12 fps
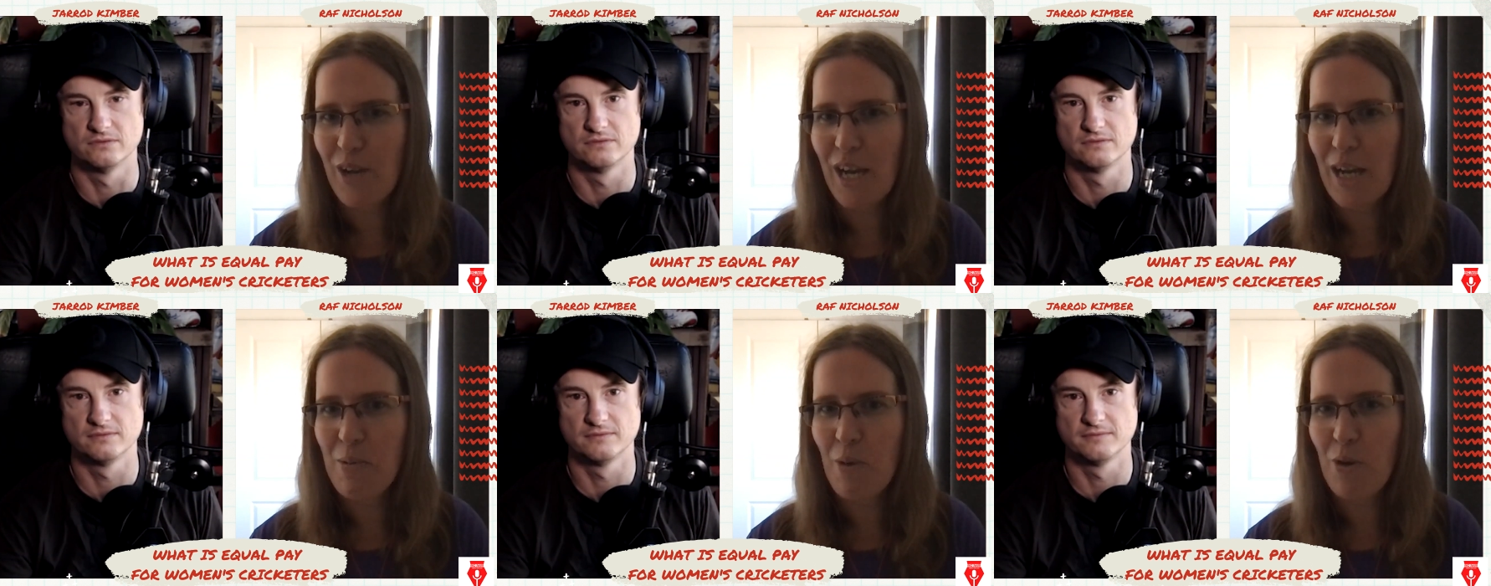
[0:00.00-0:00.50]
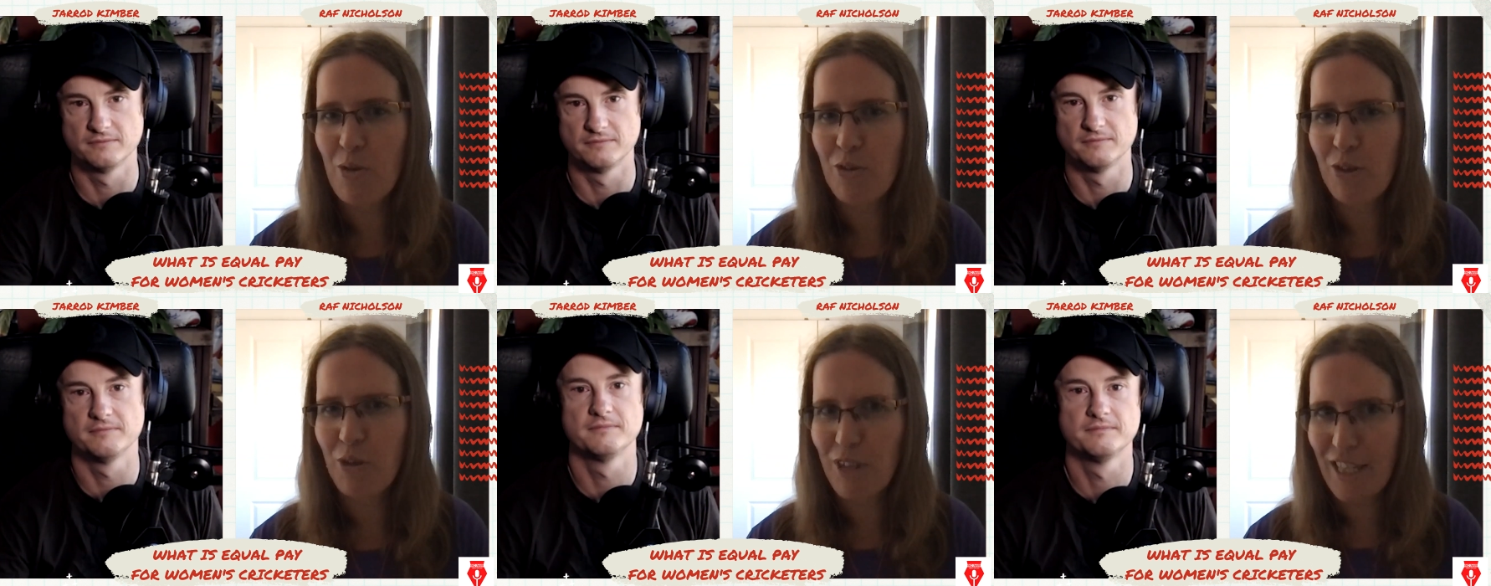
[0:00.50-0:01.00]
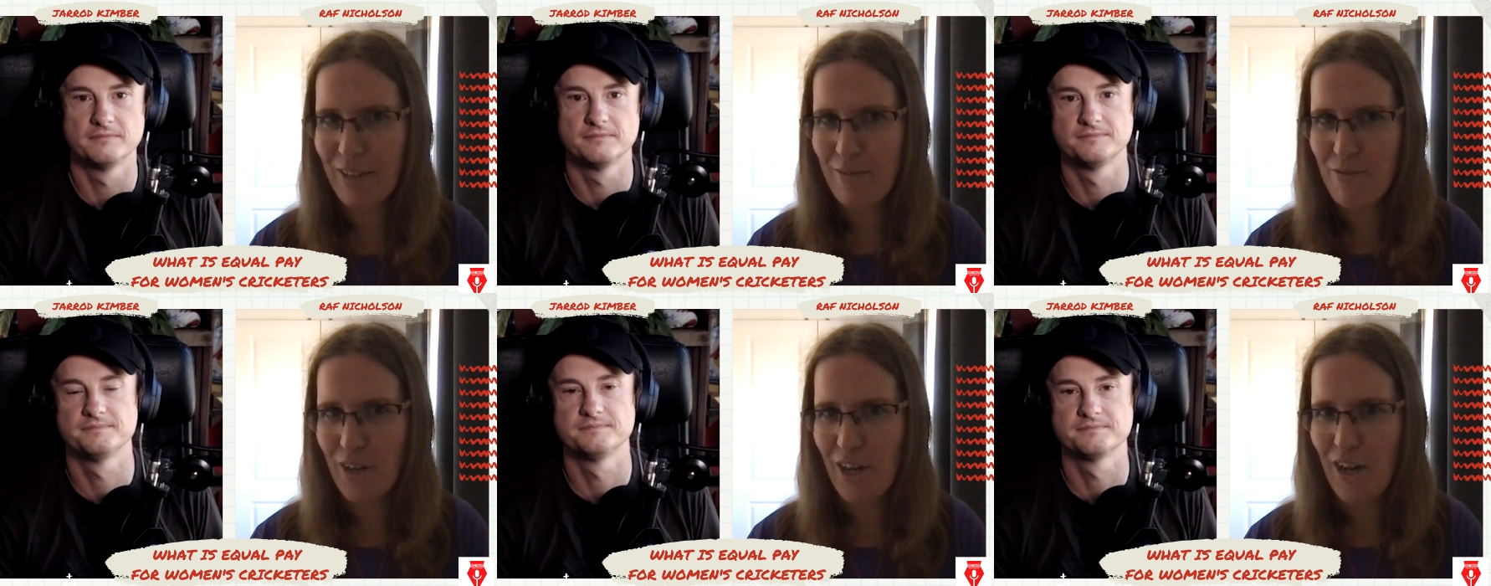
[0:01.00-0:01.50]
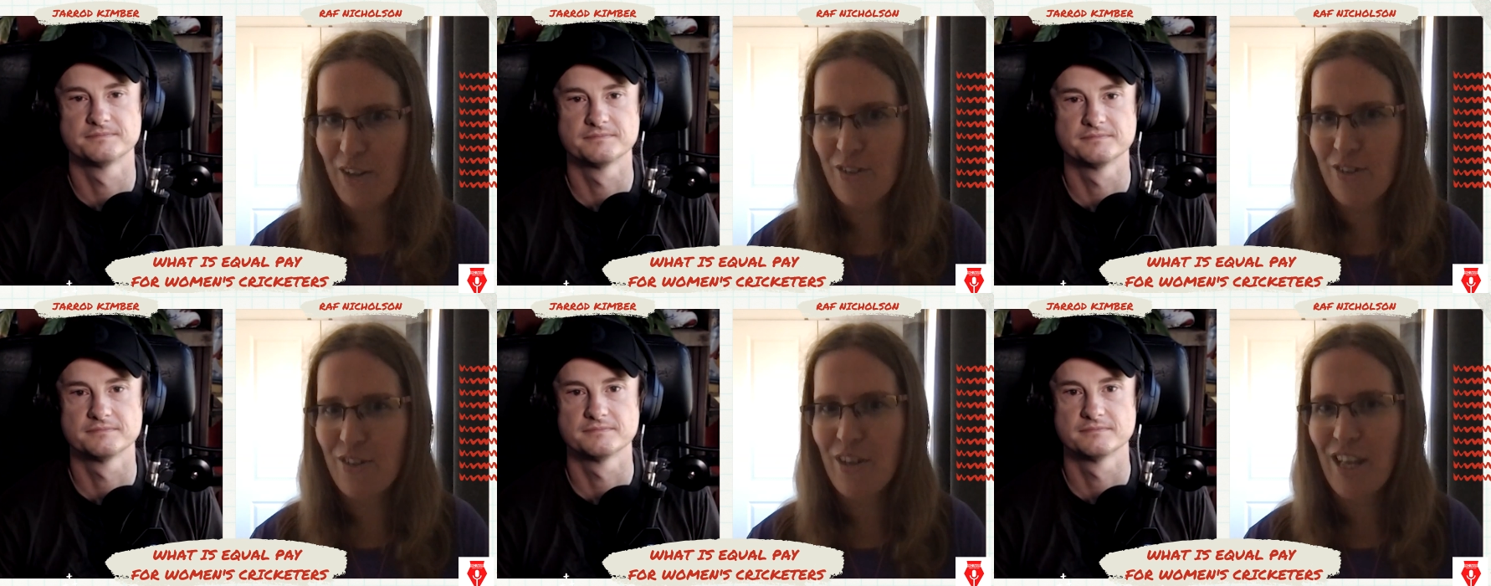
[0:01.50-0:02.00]
Speaker 1: it was New Zealand
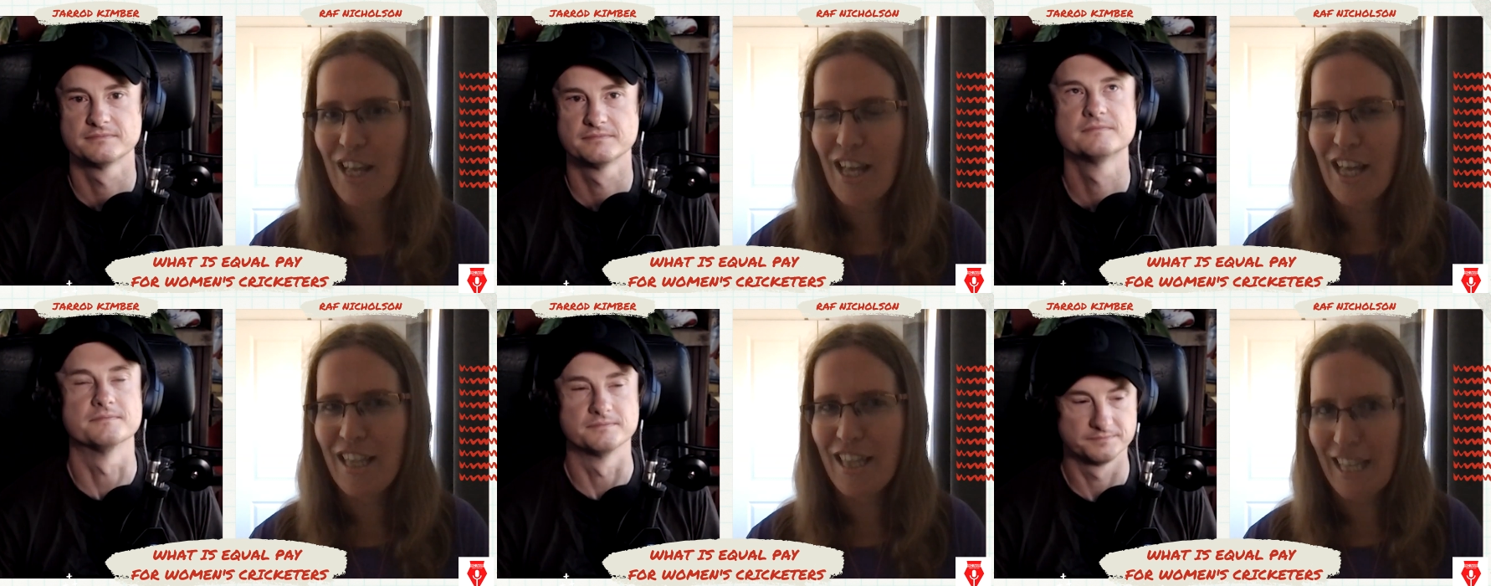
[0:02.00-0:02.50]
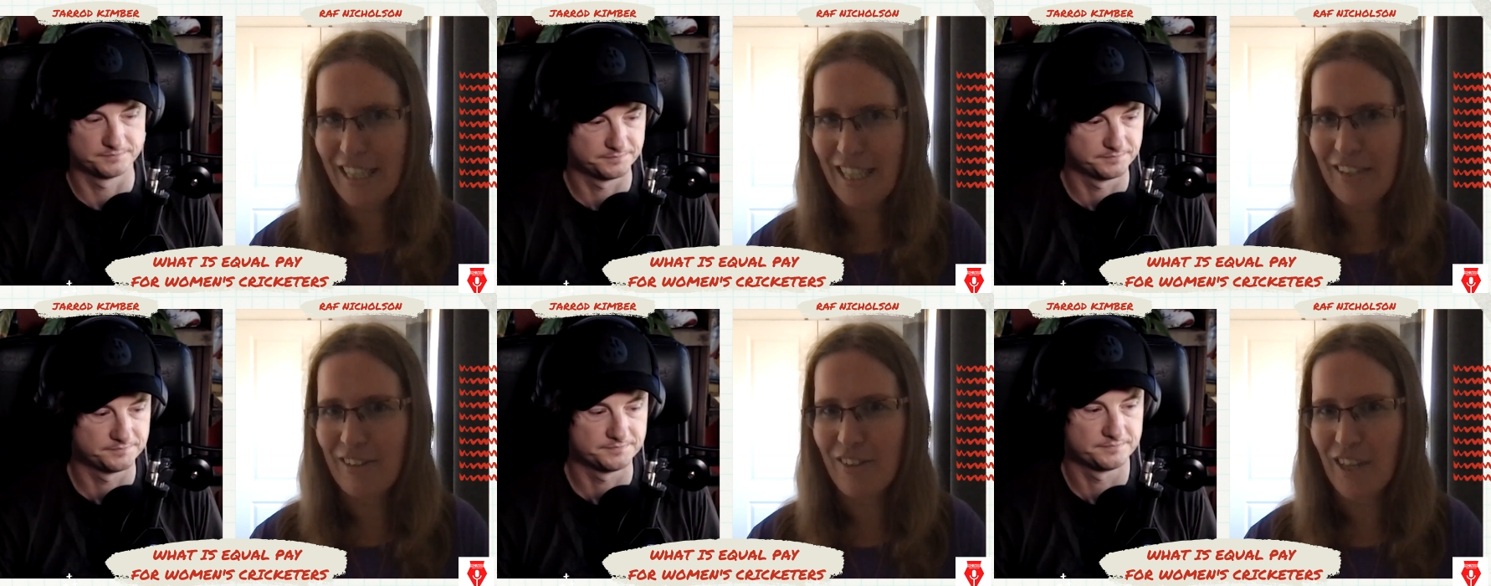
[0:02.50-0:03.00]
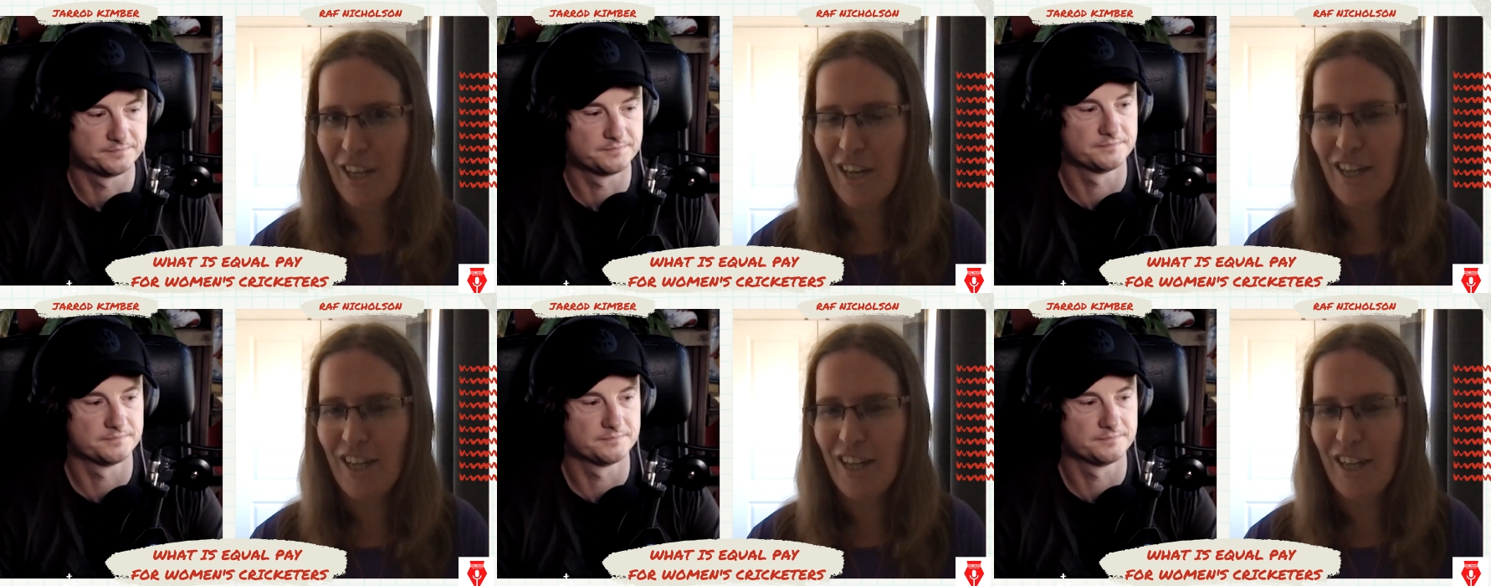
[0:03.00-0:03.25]
first, then India,